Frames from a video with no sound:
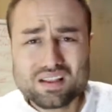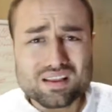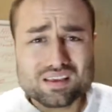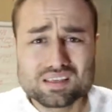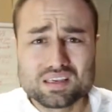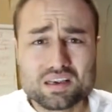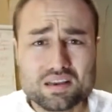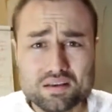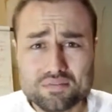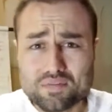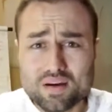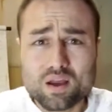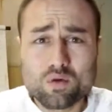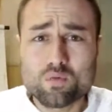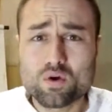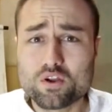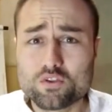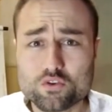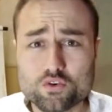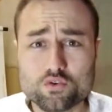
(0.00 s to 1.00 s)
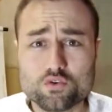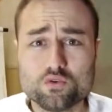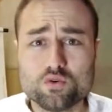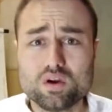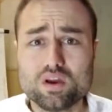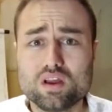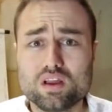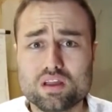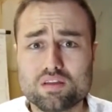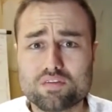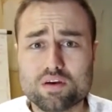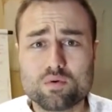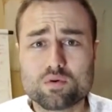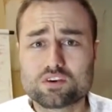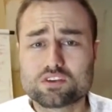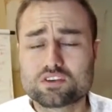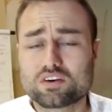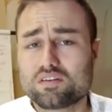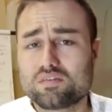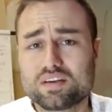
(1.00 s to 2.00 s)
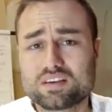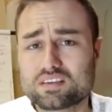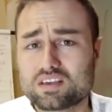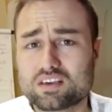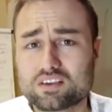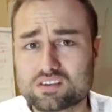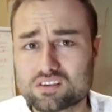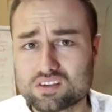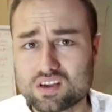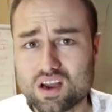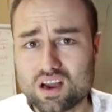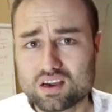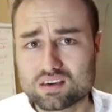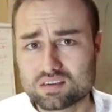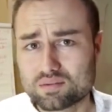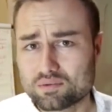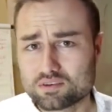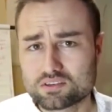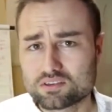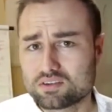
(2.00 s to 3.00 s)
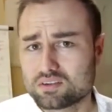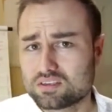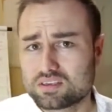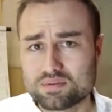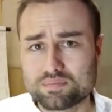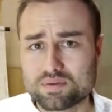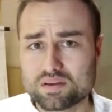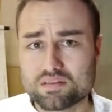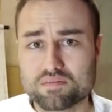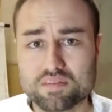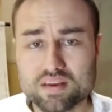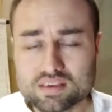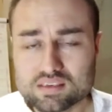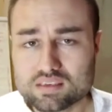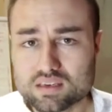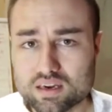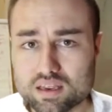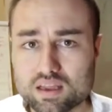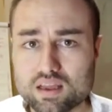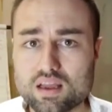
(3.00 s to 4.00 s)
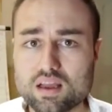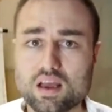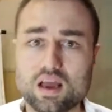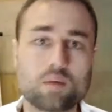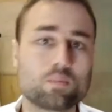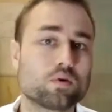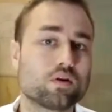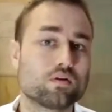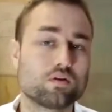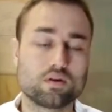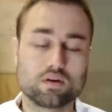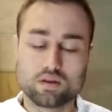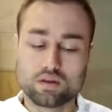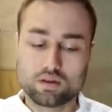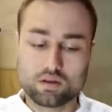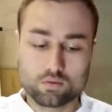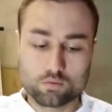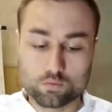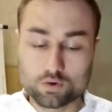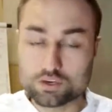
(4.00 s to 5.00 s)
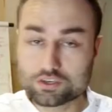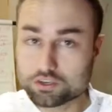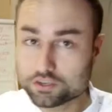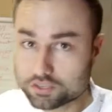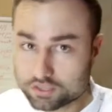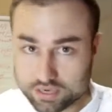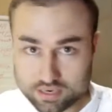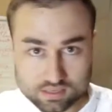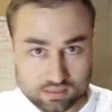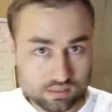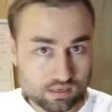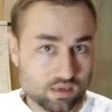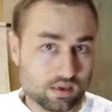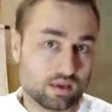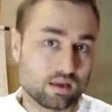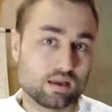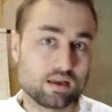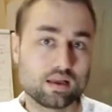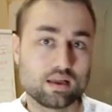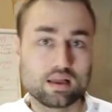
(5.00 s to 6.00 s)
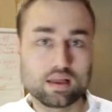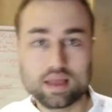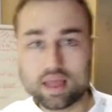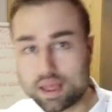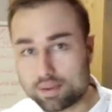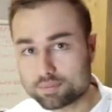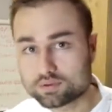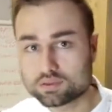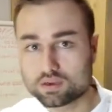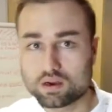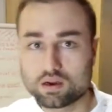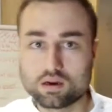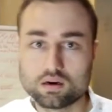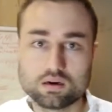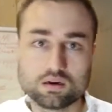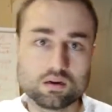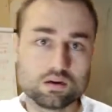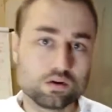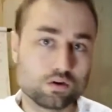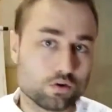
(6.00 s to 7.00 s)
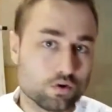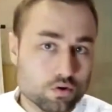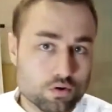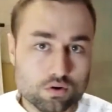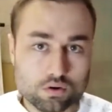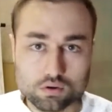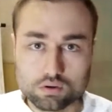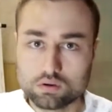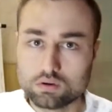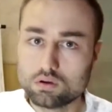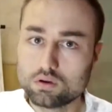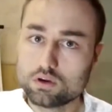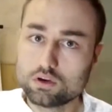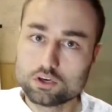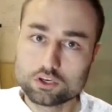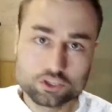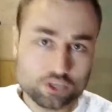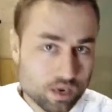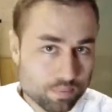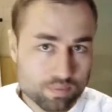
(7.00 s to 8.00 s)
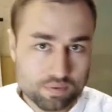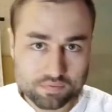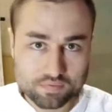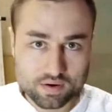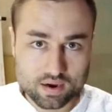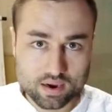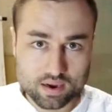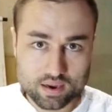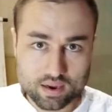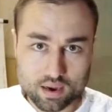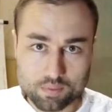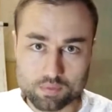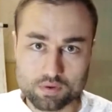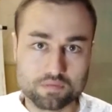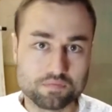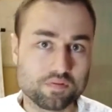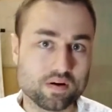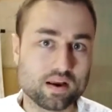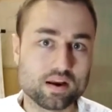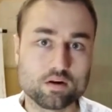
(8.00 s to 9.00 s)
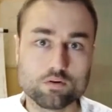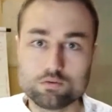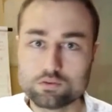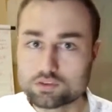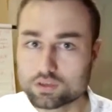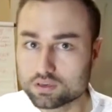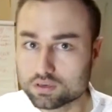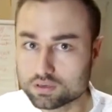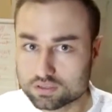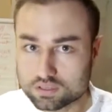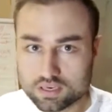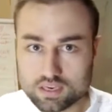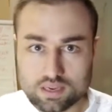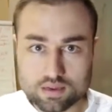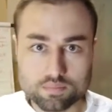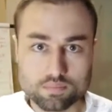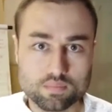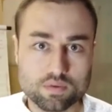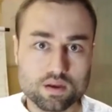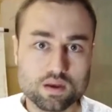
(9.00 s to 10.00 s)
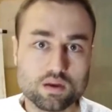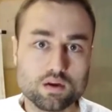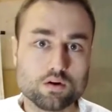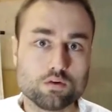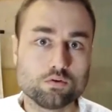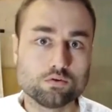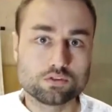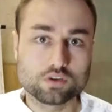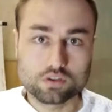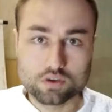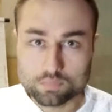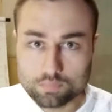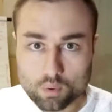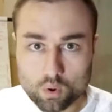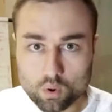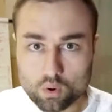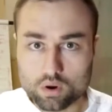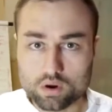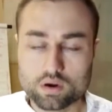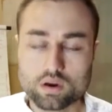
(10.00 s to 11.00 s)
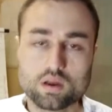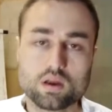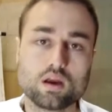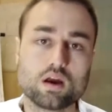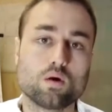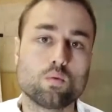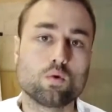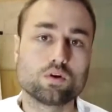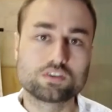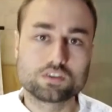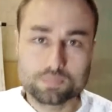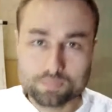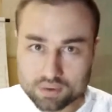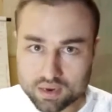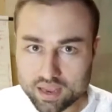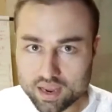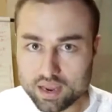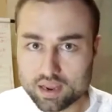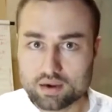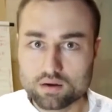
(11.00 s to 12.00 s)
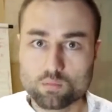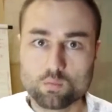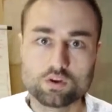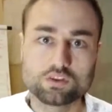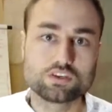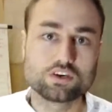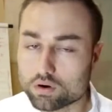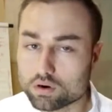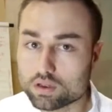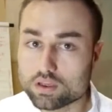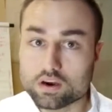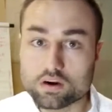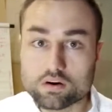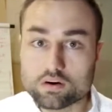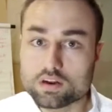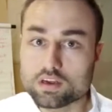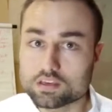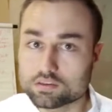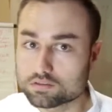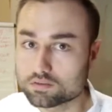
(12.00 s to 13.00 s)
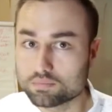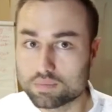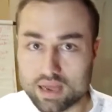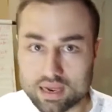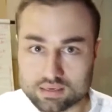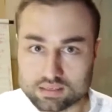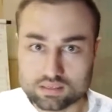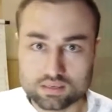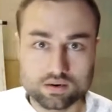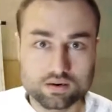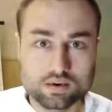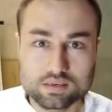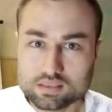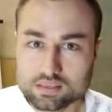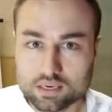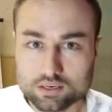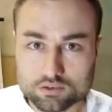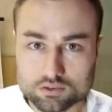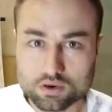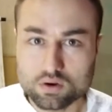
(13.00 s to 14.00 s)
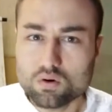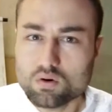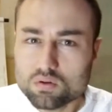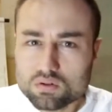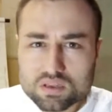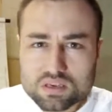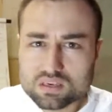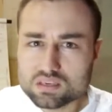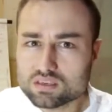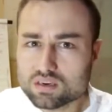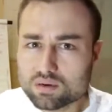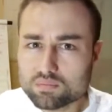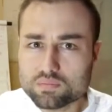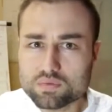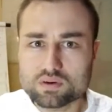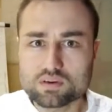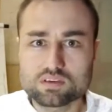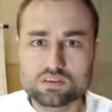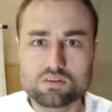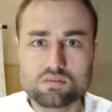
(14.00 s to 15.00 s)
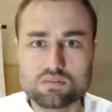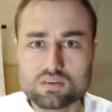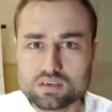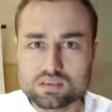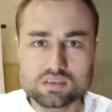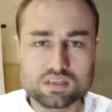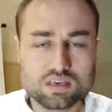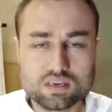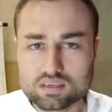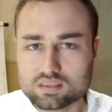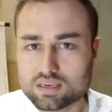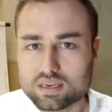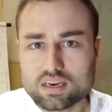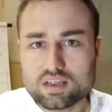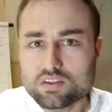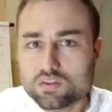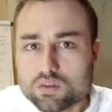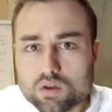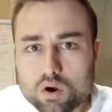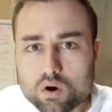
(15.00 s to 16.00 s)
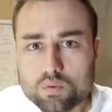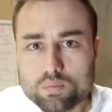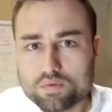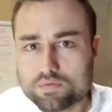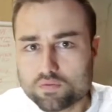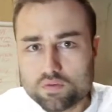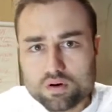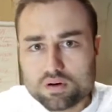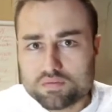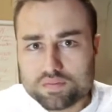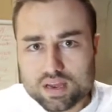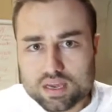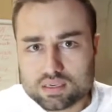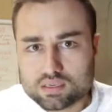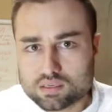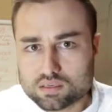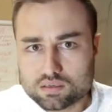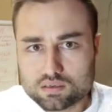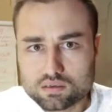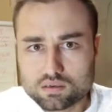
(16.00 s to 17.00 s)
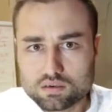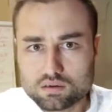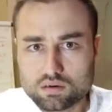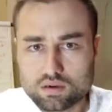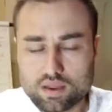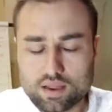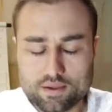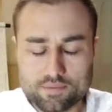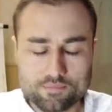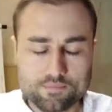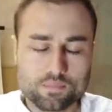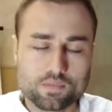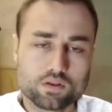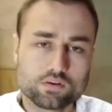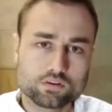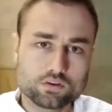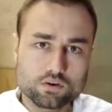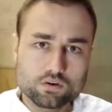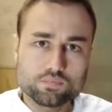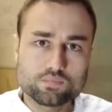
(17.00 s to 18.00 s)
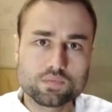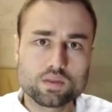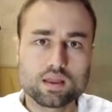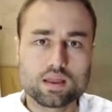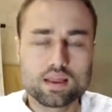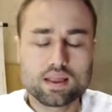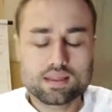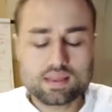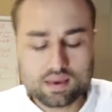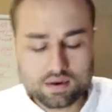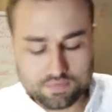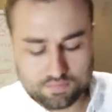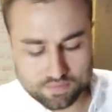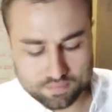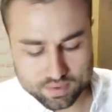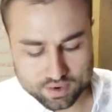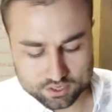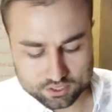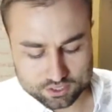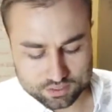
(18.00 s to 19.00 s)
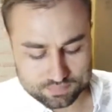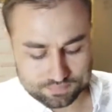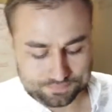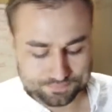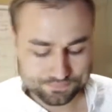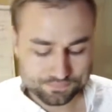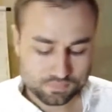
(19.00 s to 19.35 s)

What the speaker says: It's like if I wanna start investing in stocks, I'm just gonna simply invest in it. I'm gonna research Tesla, Amazon, Google, Shopify. I'm gonna find out who's on their team, who's on their board, what's their plan, what's their quarterly earnings from last year, etc. All these numbers and all these things I need to know before I invest, okay? So get that information.